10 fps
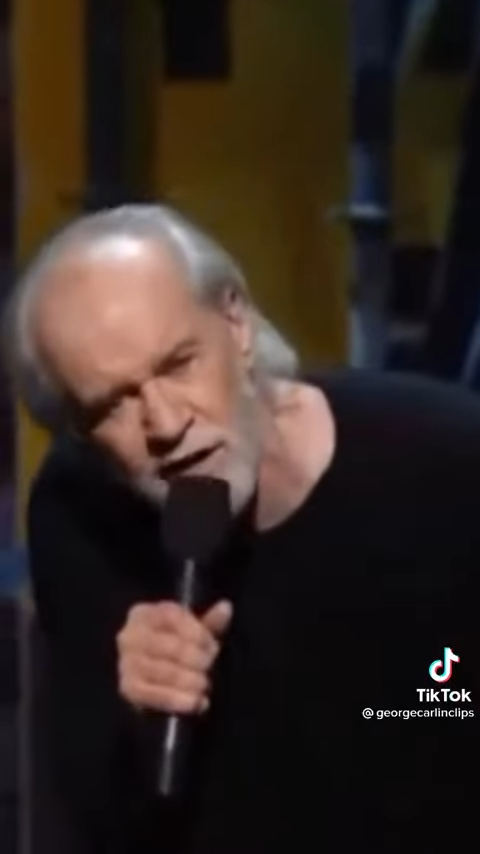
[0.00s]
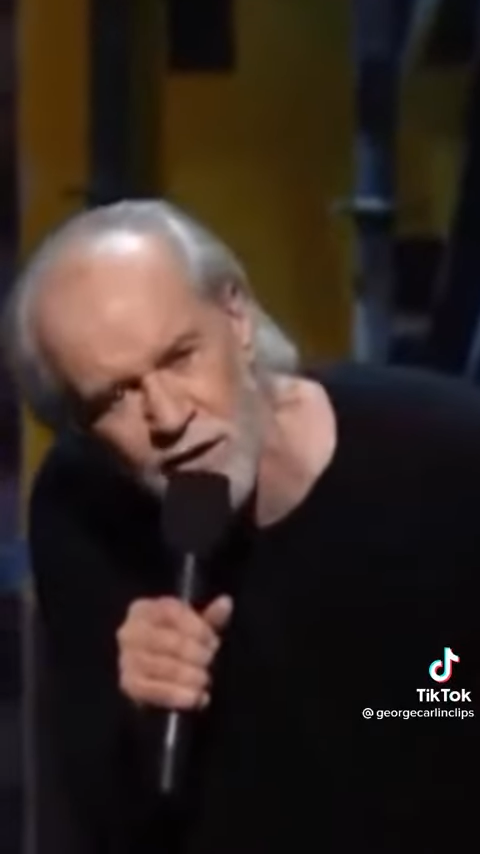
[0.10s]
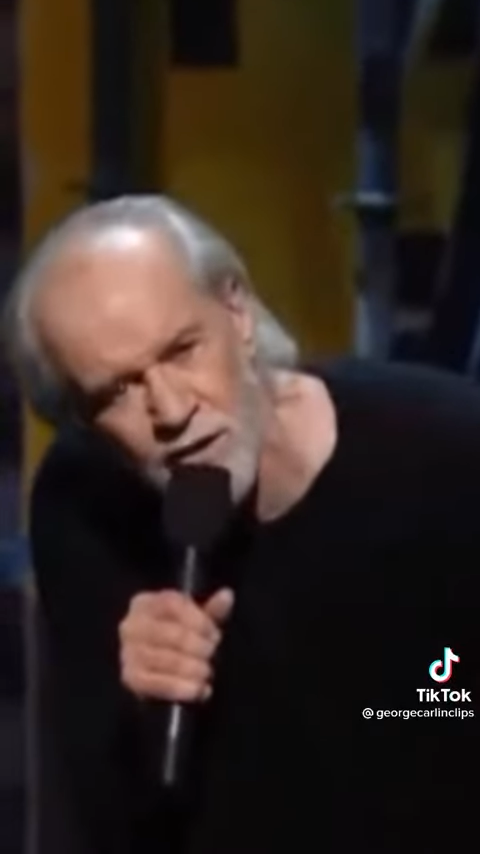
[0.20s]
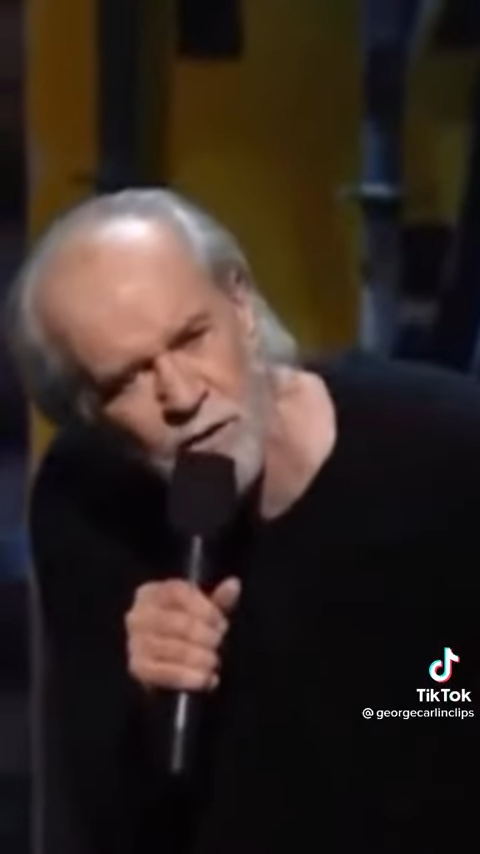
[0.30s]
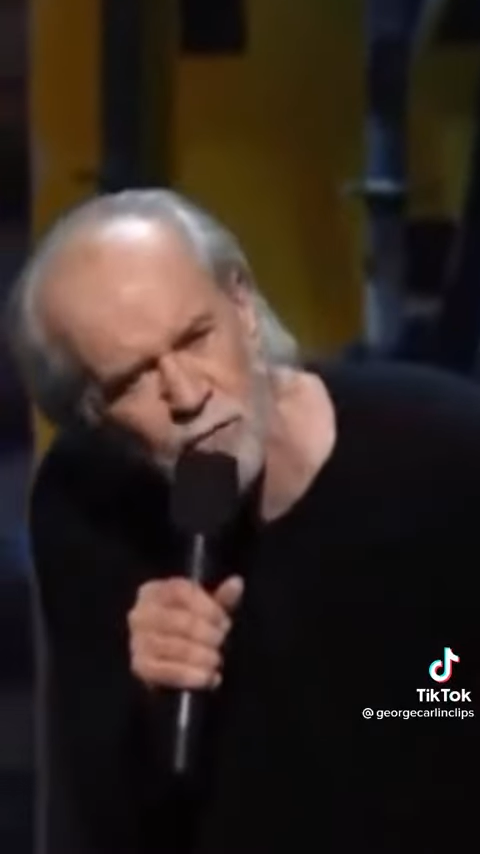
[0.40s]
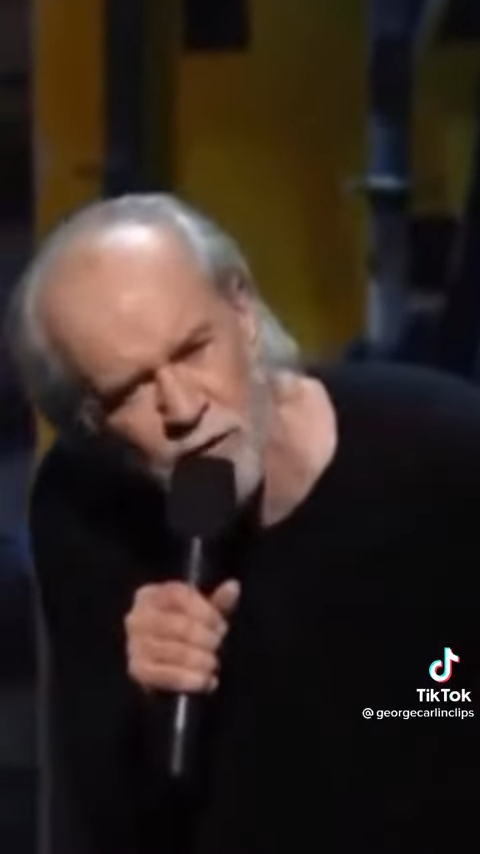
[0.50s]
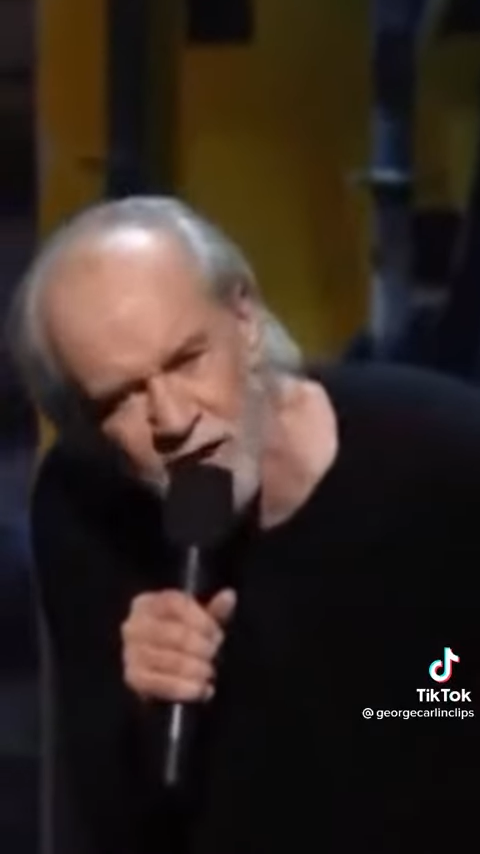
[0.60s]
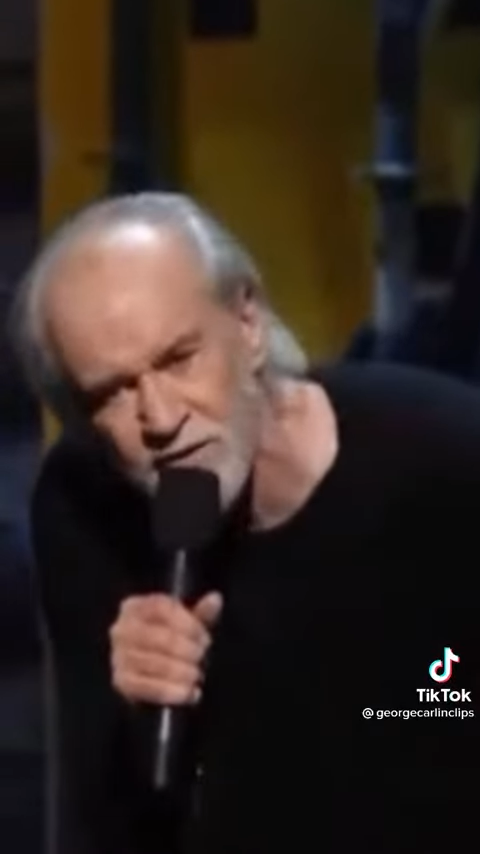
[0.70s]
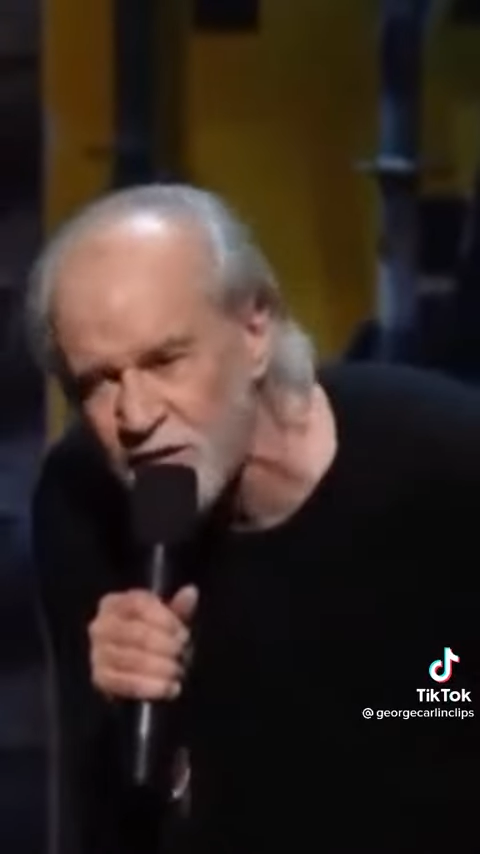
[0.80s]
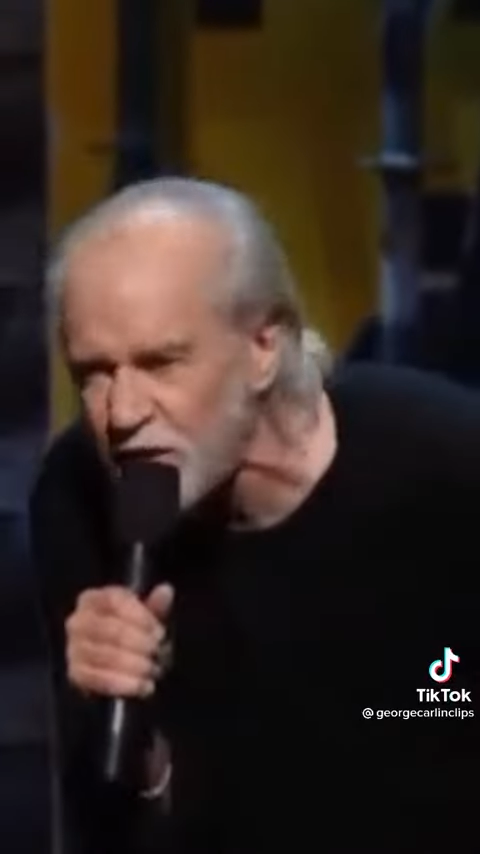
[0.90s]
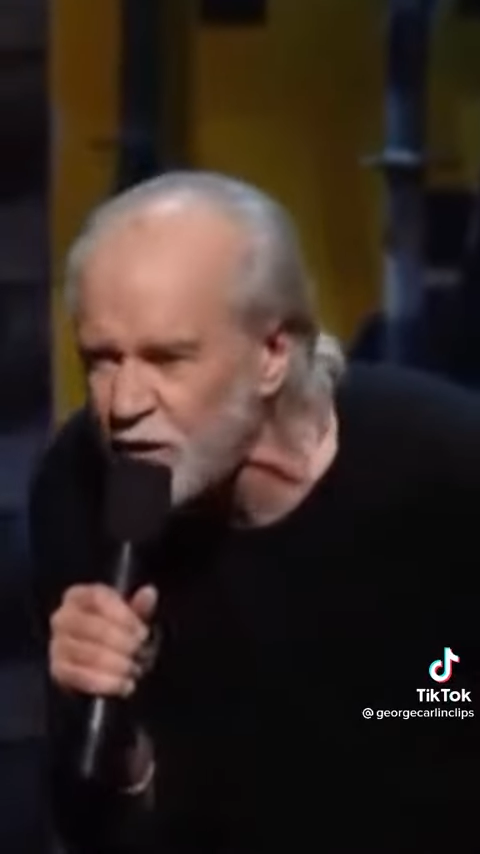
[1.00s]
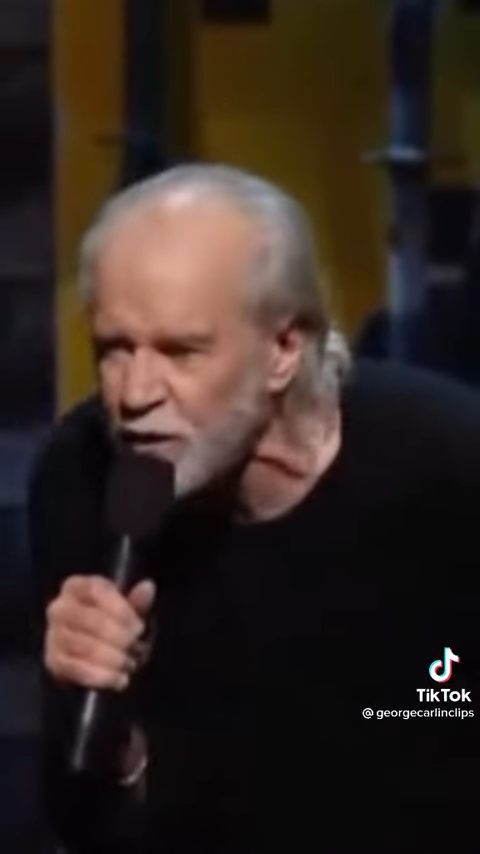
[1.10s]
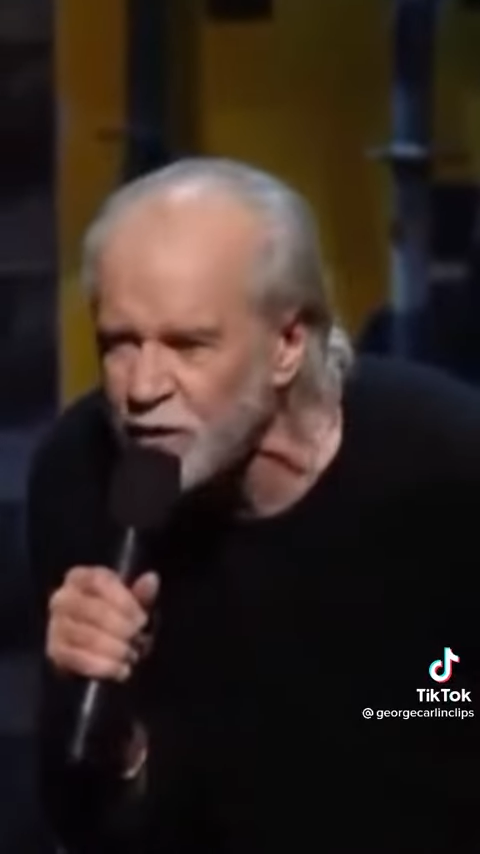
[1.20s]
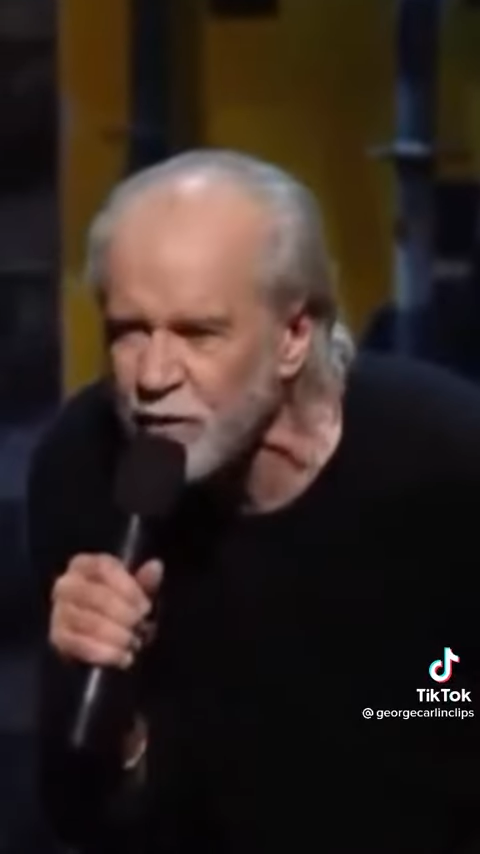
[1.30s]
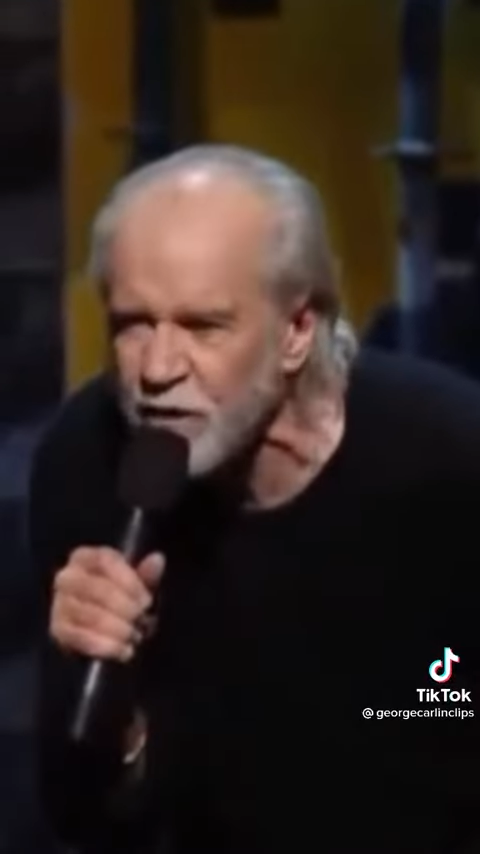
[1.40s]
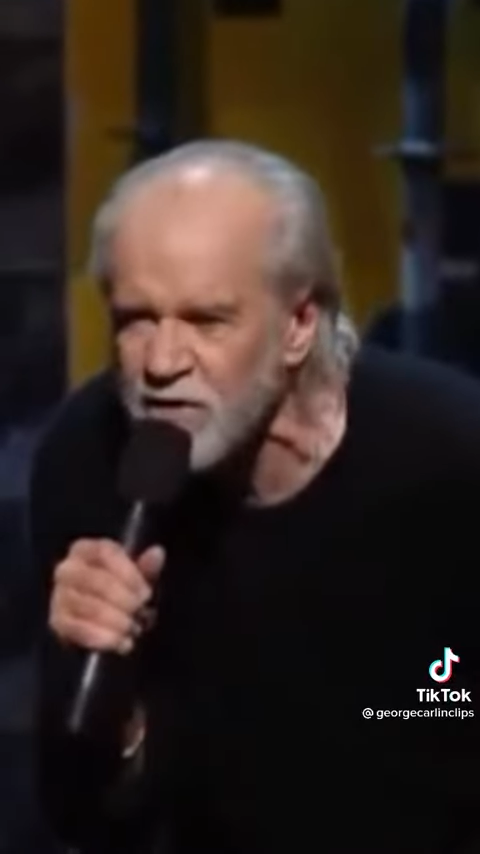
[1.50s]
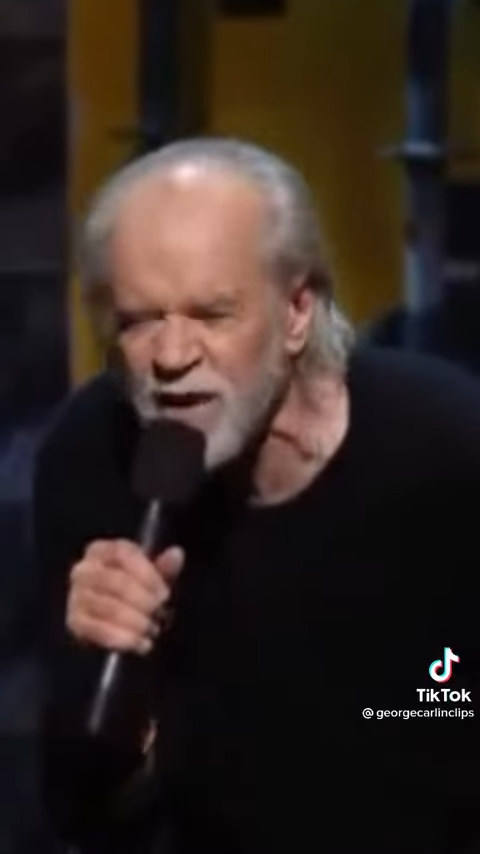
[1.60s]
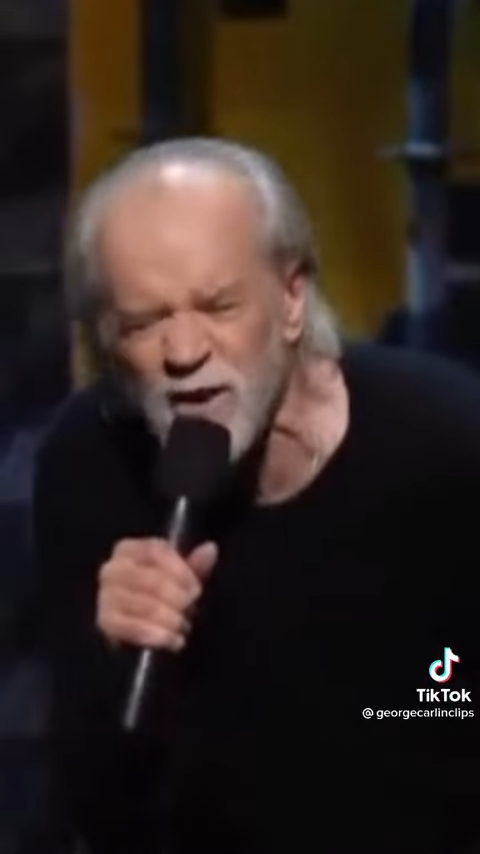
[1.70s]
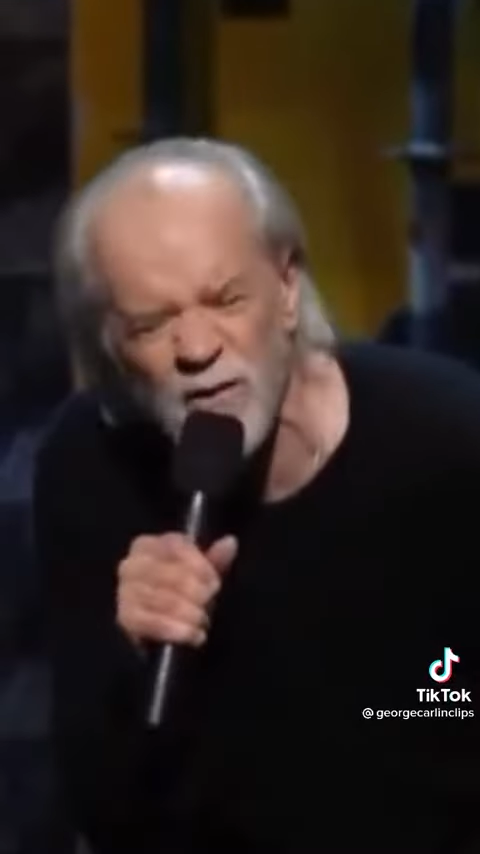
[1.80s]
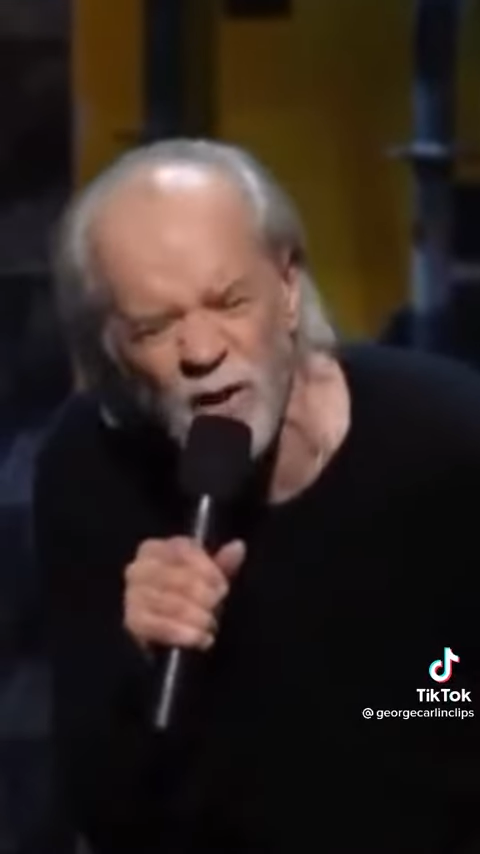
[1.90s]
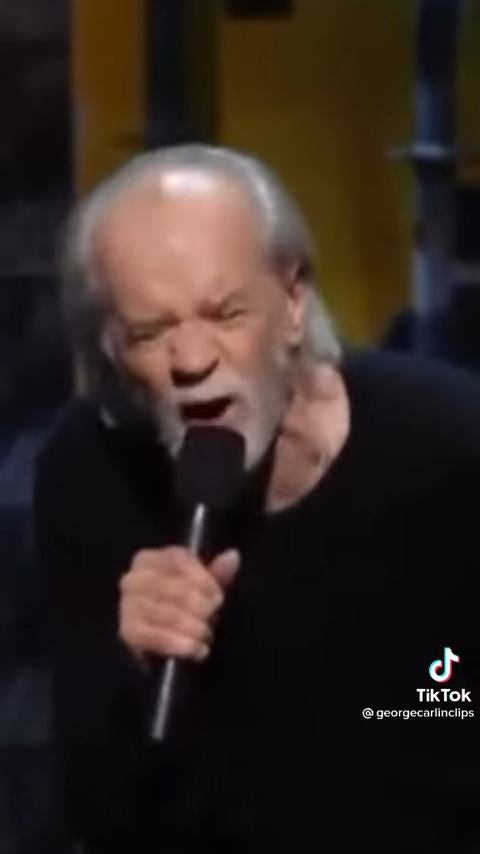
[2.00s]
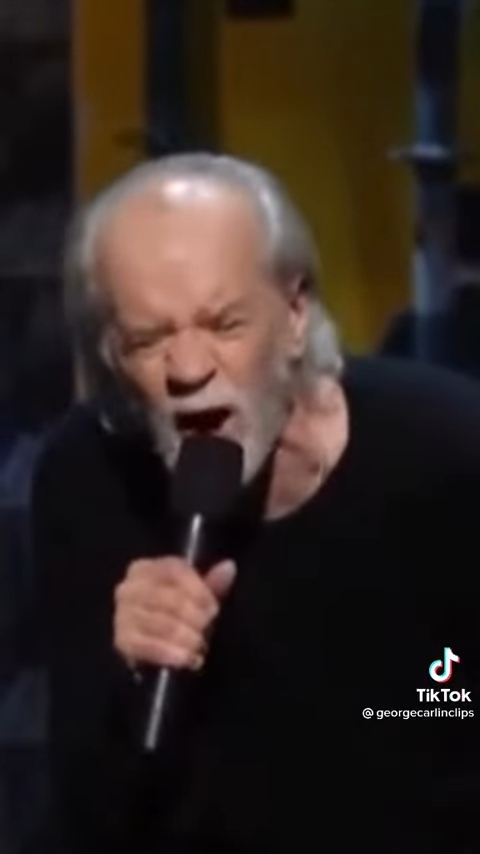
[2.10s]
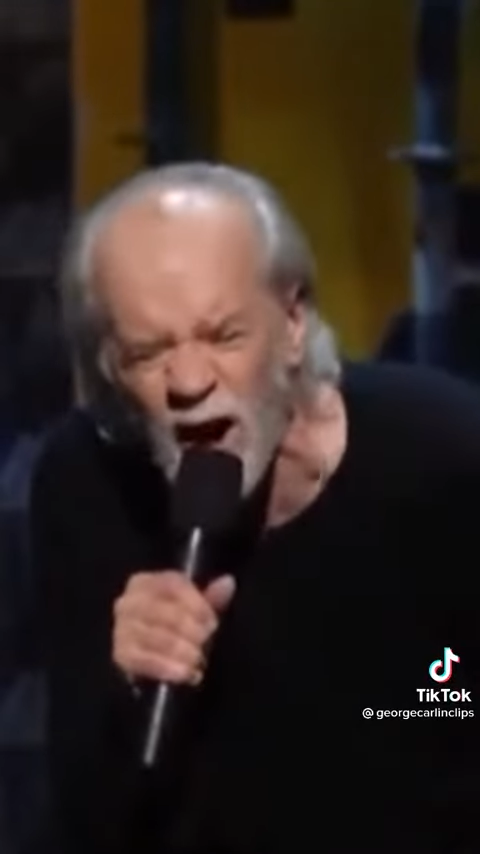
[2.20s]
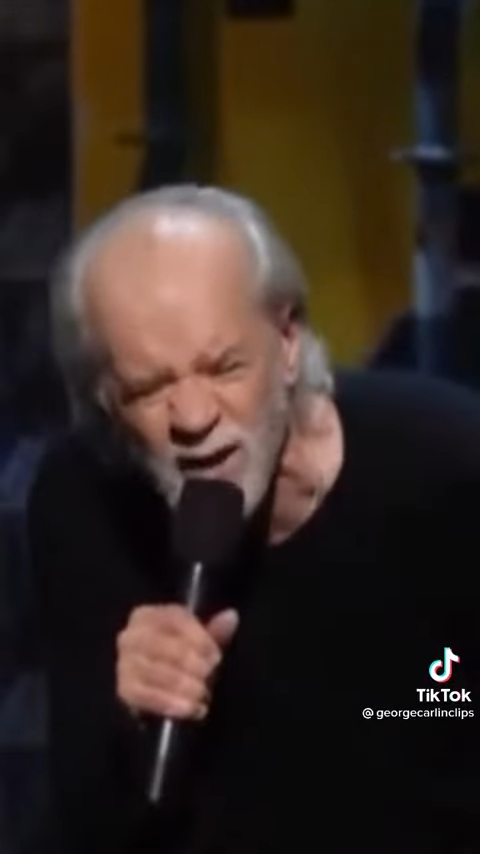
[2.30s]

eager the rest of the universe is for